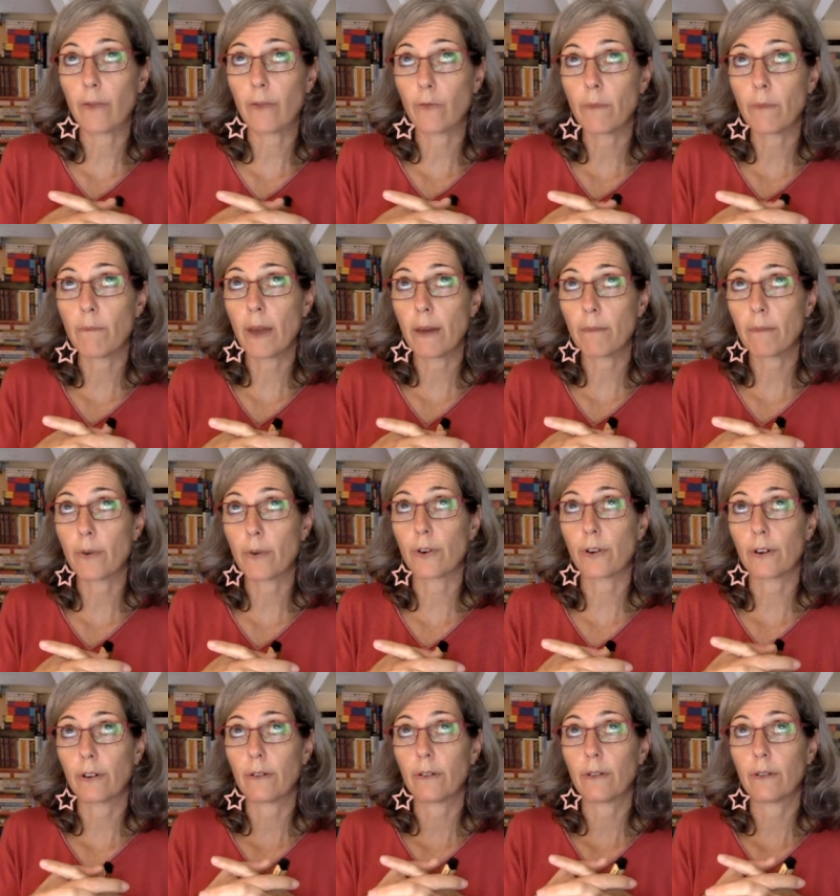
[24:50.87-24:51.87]

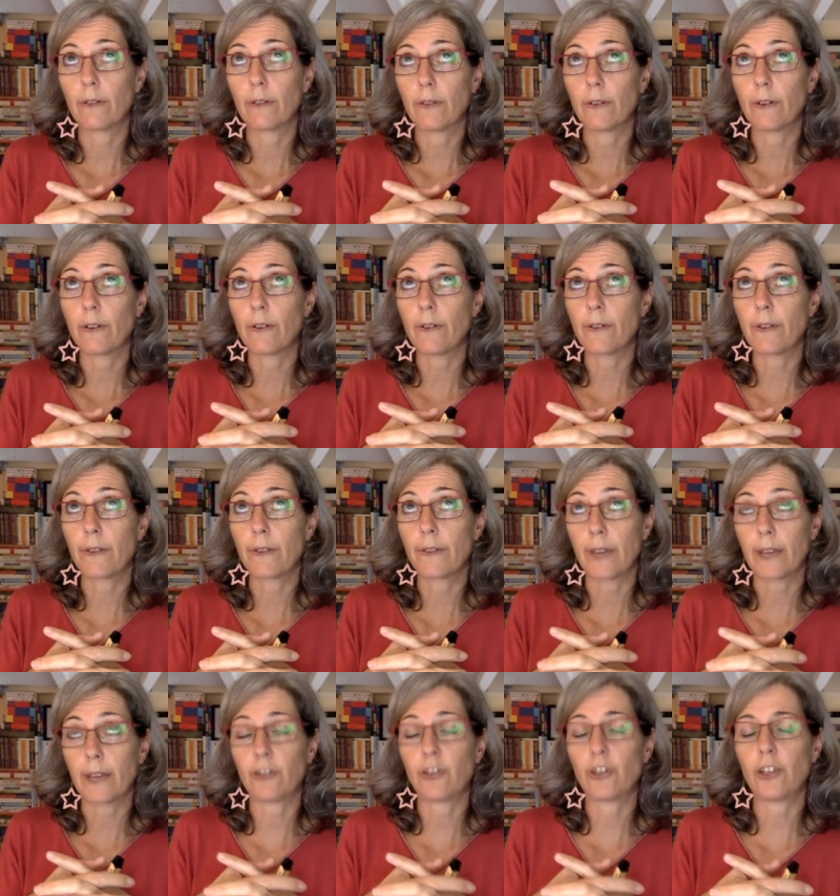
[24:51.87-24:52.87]
remember
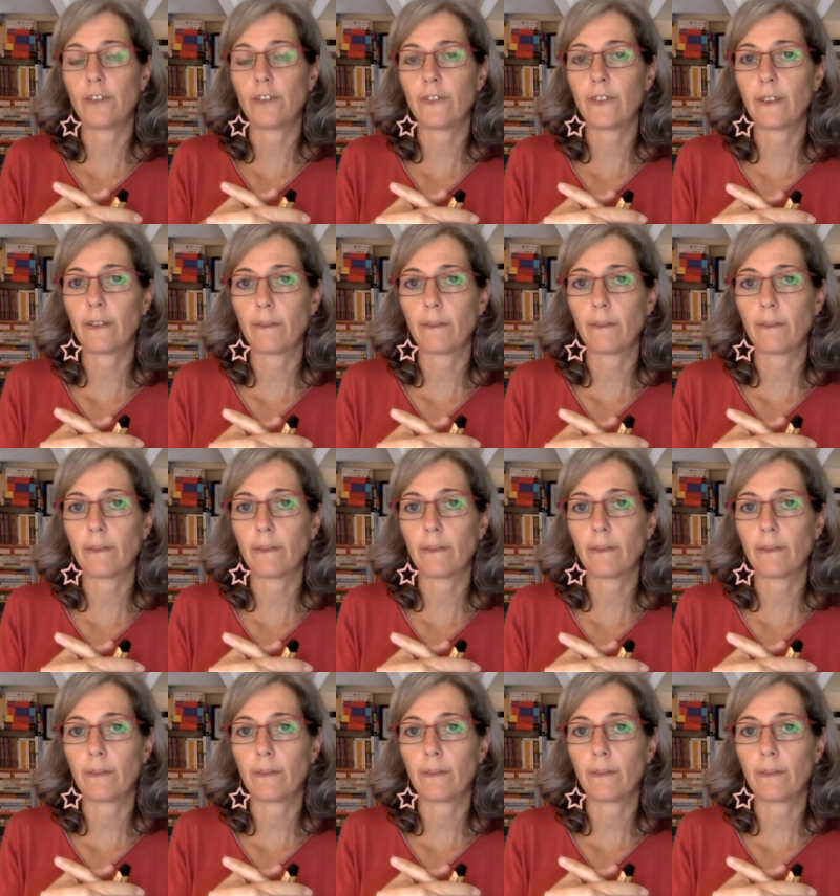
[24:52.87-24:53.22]
that shift.